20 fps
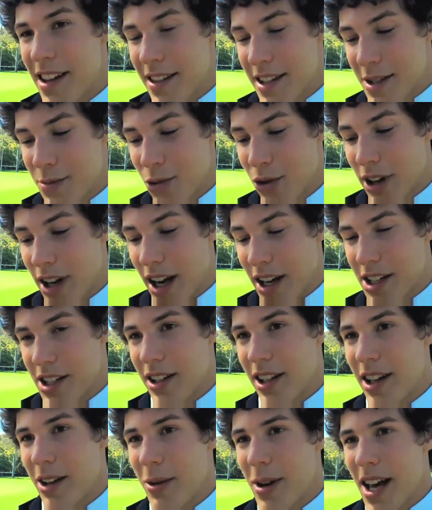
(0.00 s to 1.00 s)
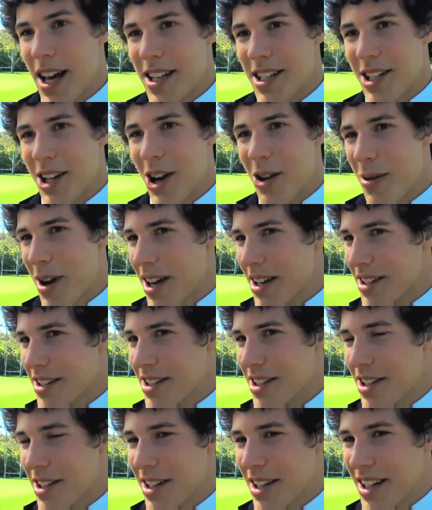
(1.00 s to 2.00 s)
this morning actually, we had to go around
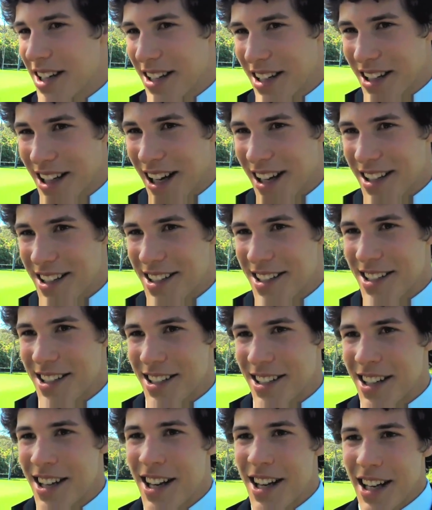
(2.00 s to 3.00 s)
to the kindergartens and